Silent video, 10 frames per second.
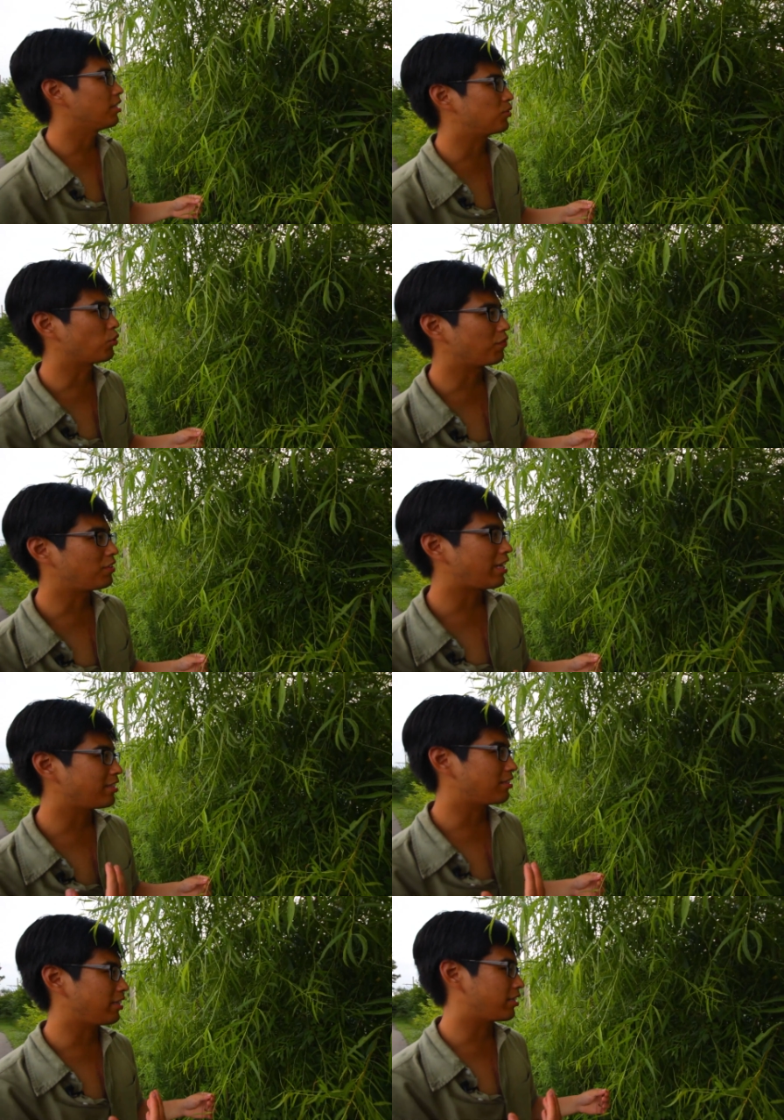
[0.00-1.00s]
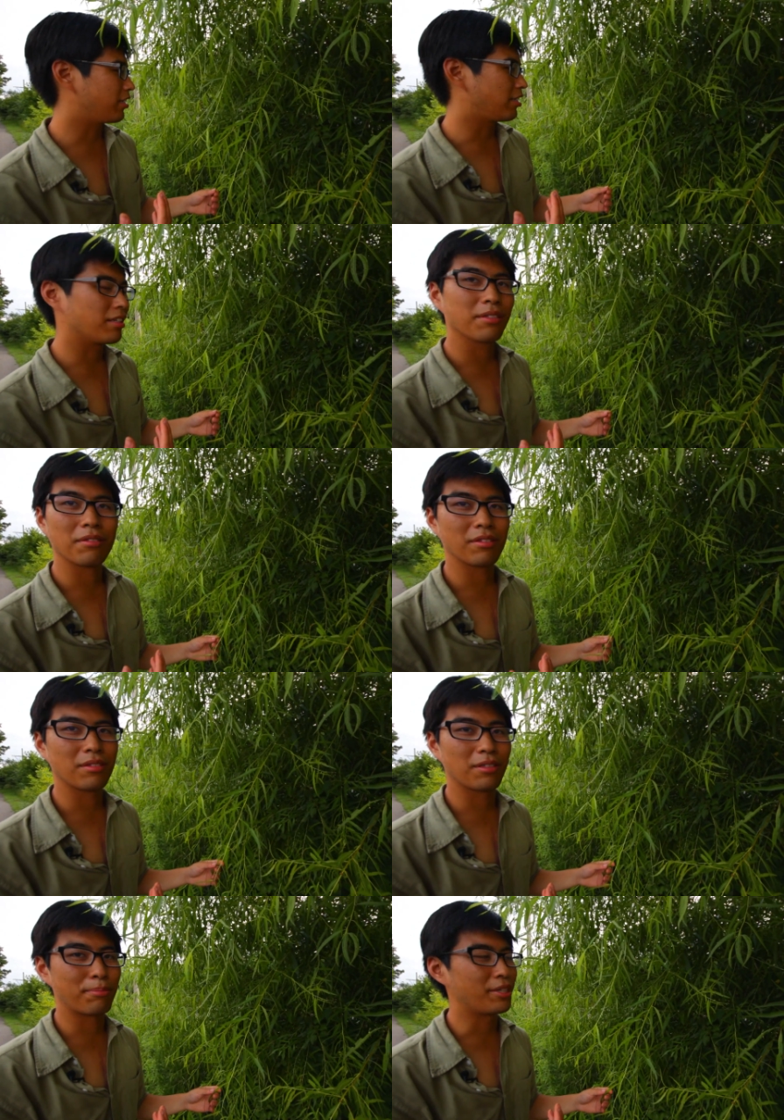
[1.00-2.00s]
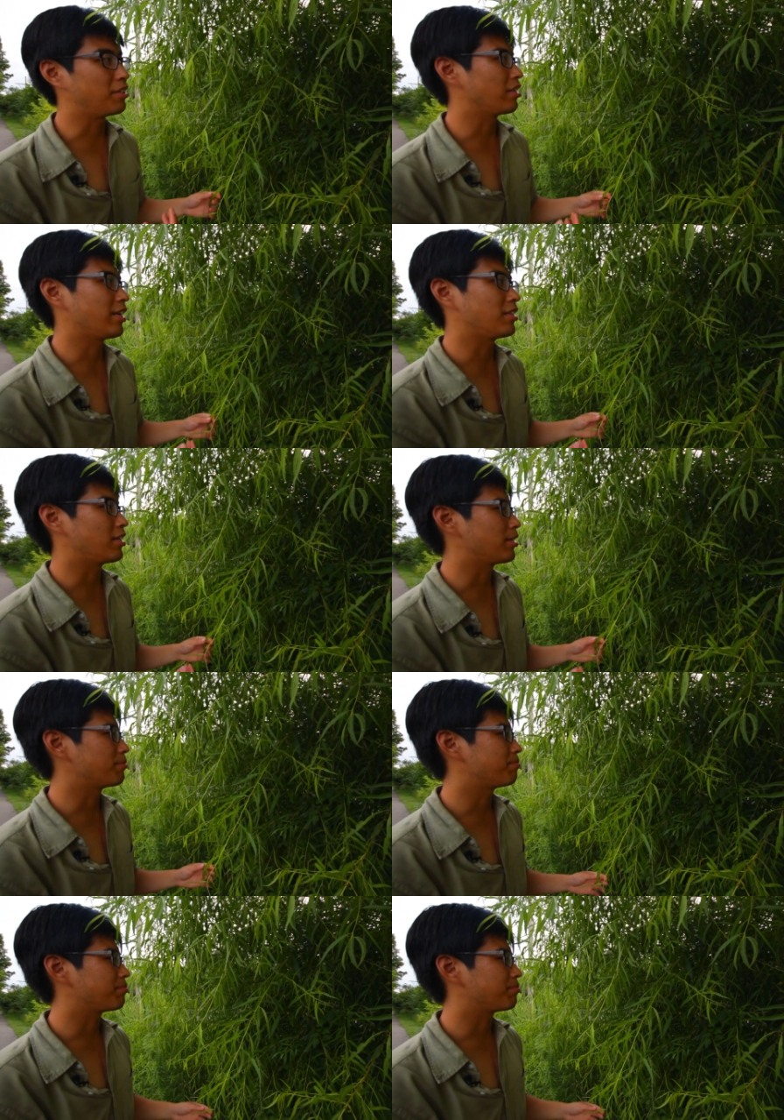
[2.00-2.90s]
It sort of tastes like uh, the pill, and uh,